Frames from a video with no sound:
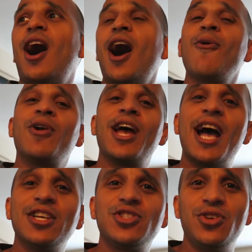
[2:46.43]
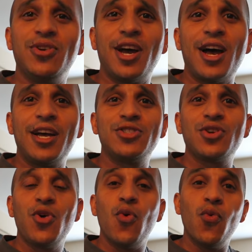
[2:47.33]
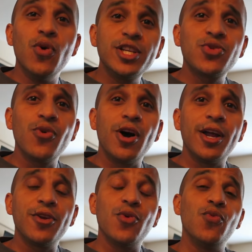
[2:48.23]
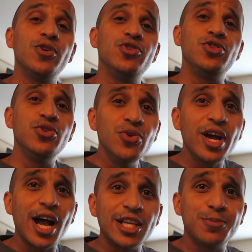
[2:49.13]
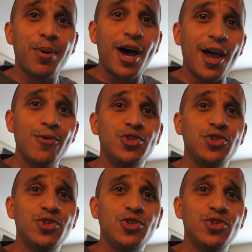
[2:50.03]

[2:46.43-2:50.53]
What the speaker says: I want to ask you guys, which one would you guys buy?